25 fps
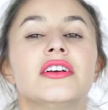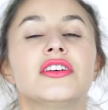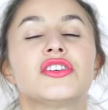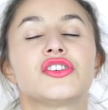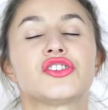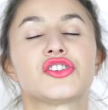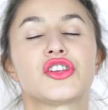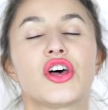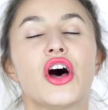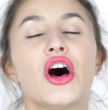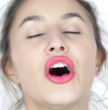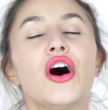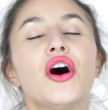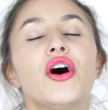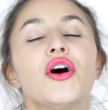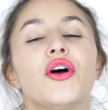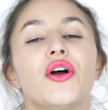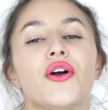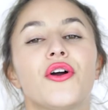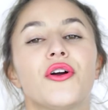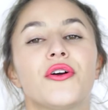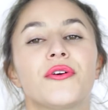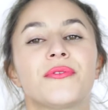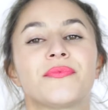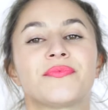
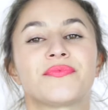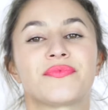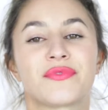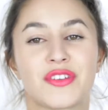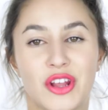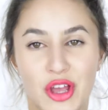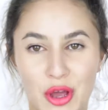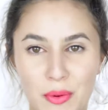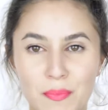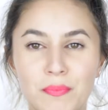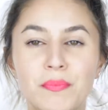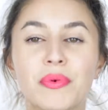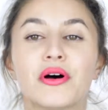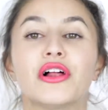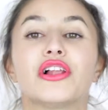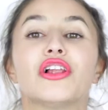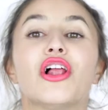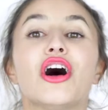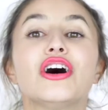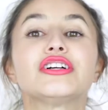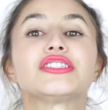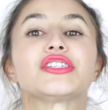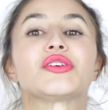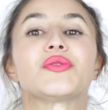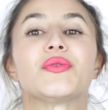So,
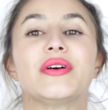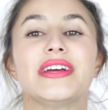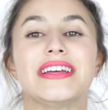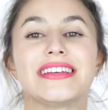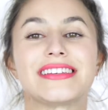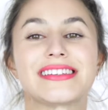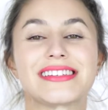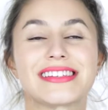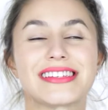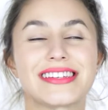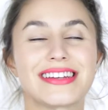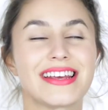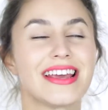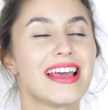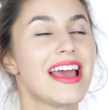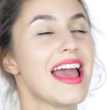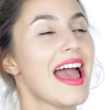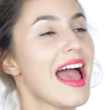plot twist.